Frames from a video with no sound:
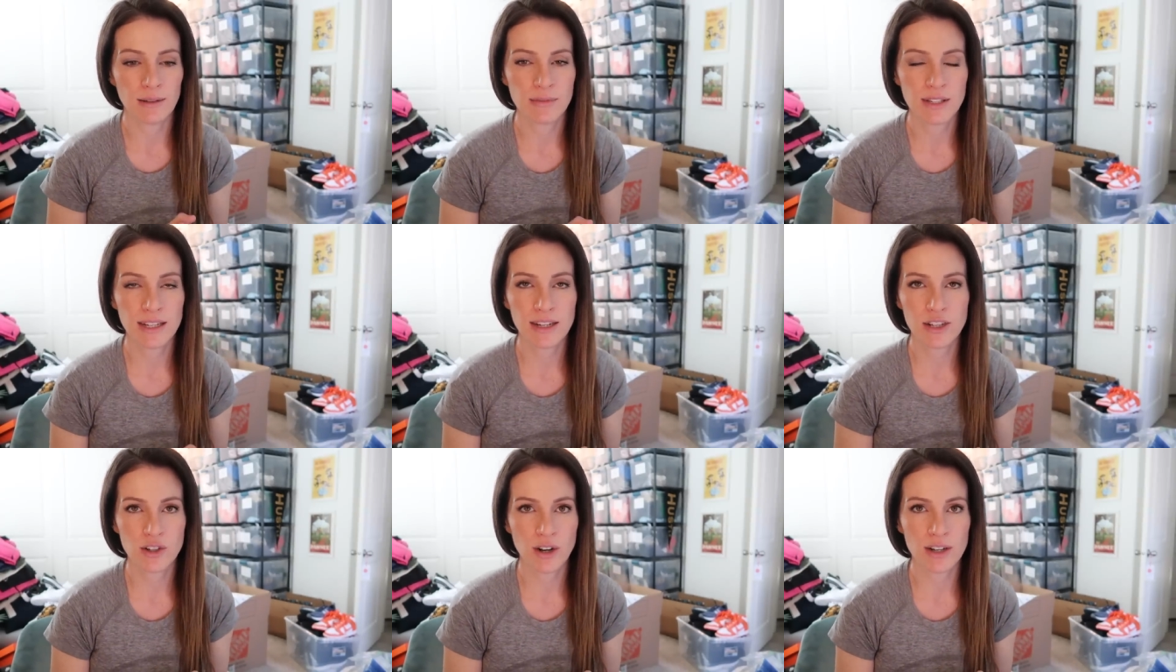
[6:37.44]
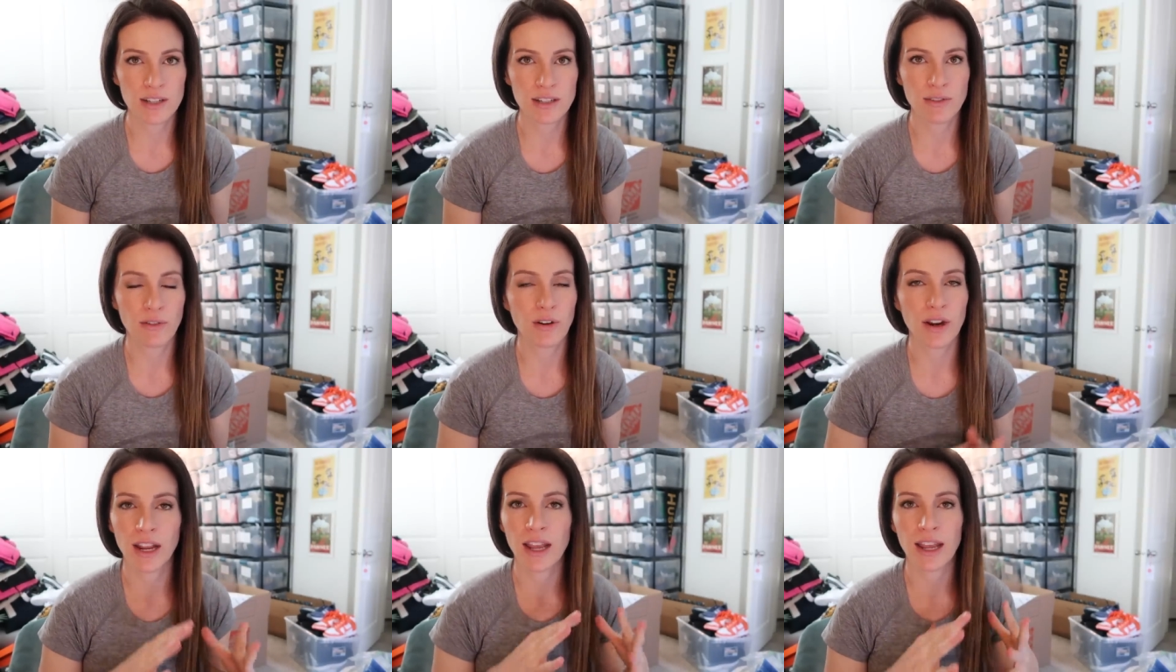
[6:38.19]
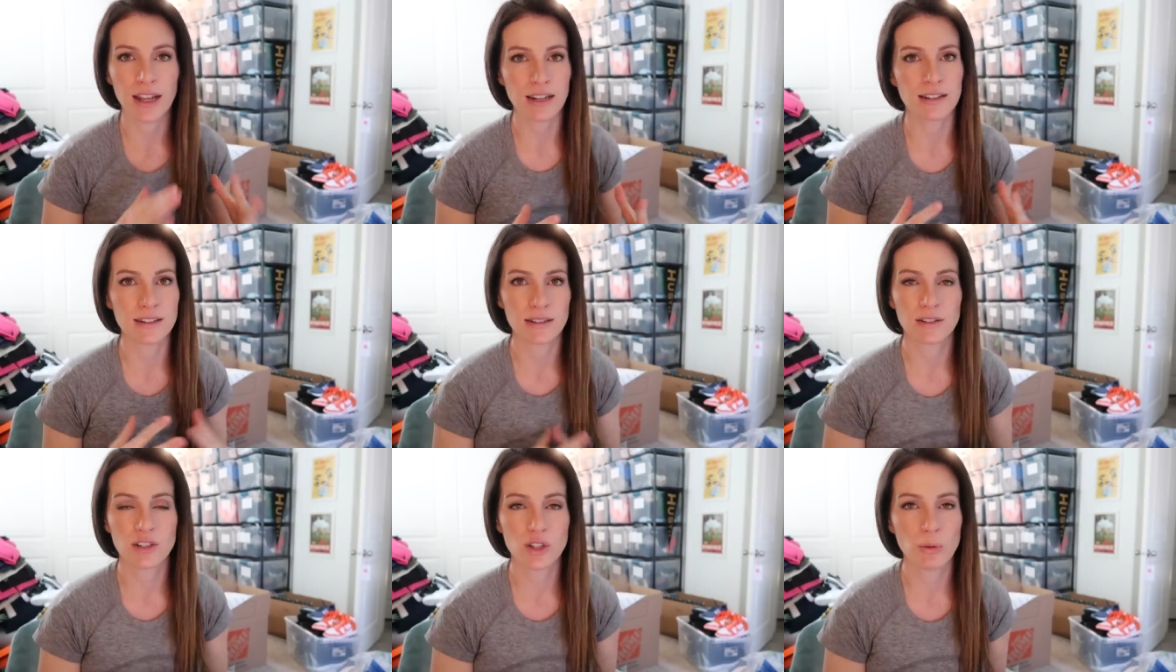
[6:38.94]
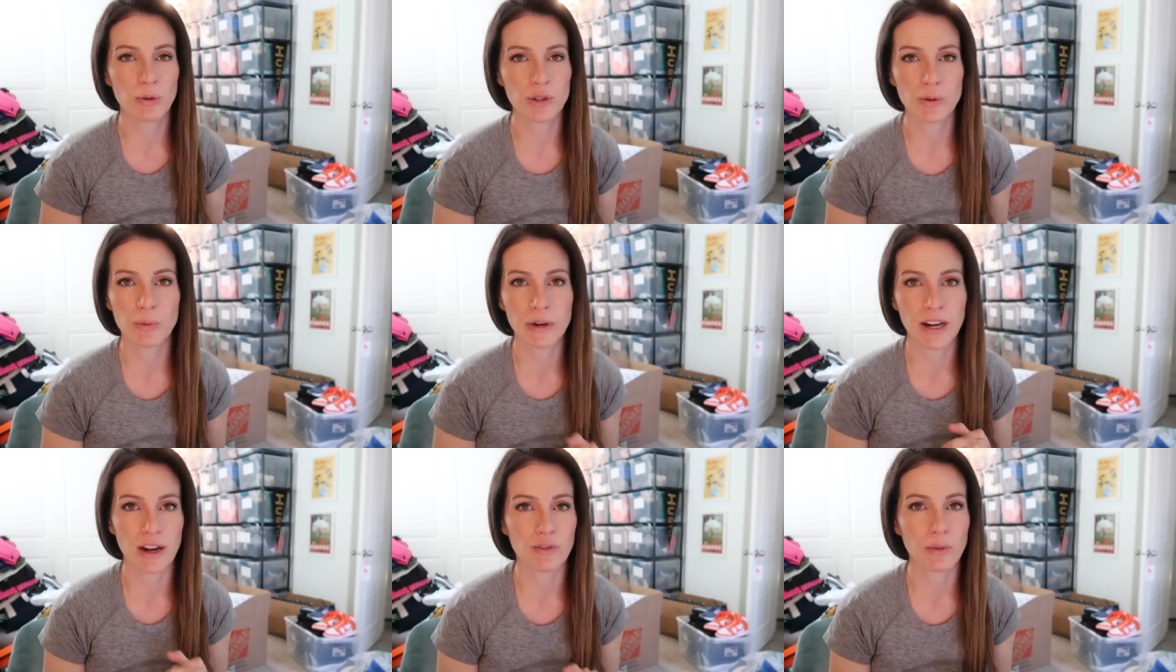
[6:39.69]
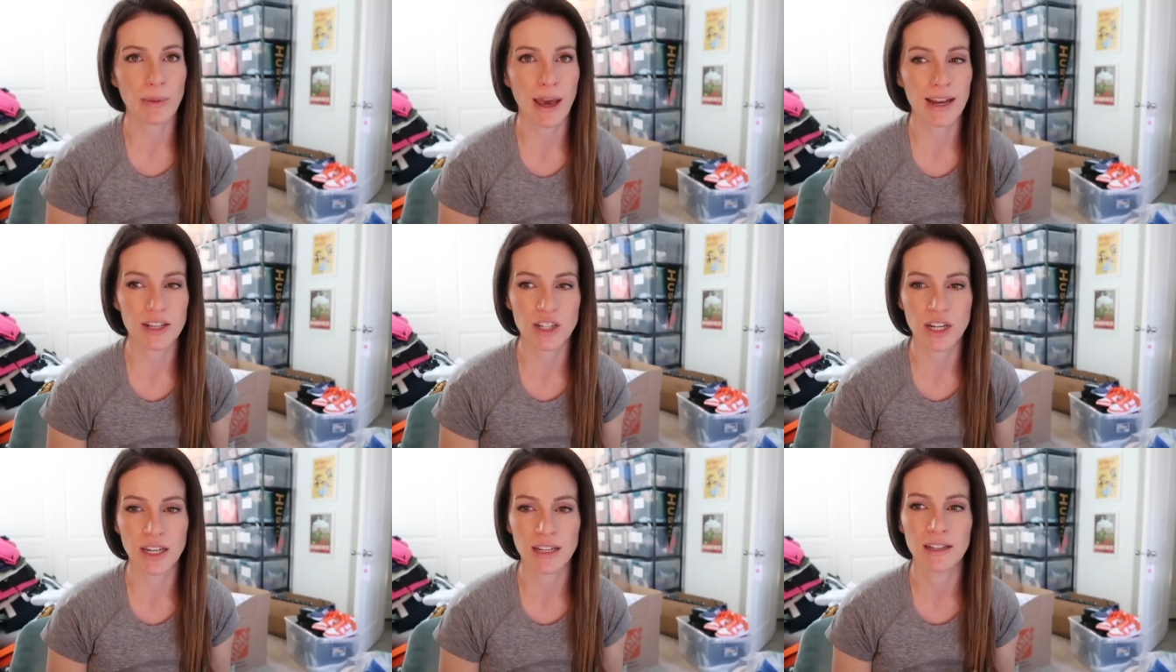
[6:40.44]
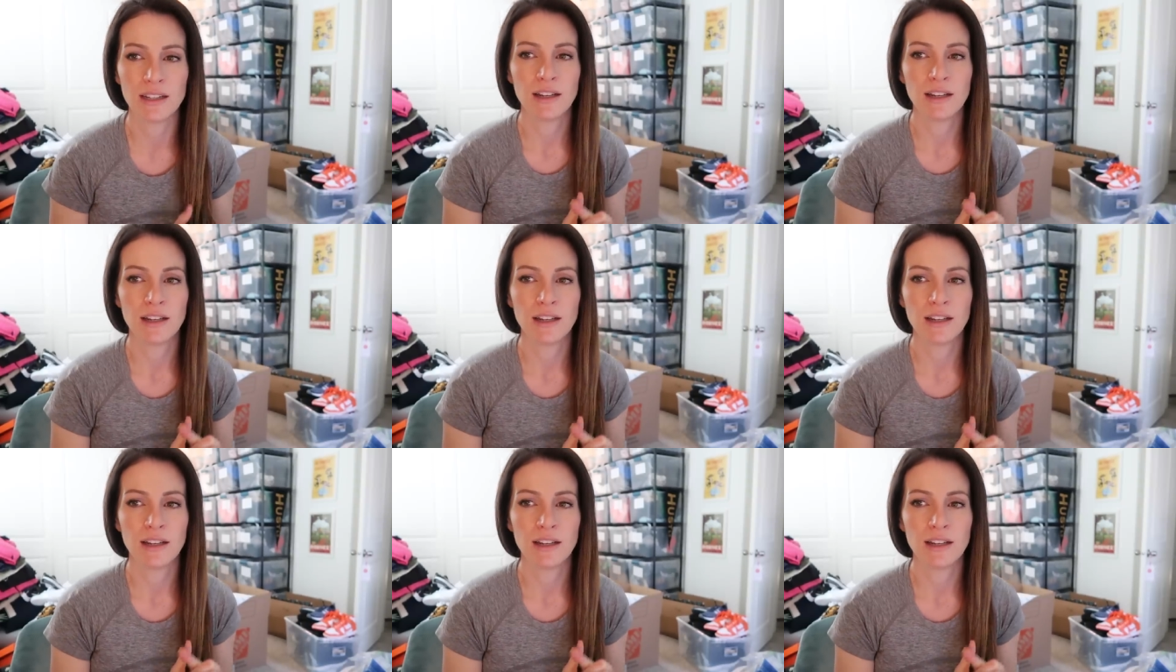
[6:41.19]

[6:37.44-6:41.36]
signature on delivery and super careful packaging.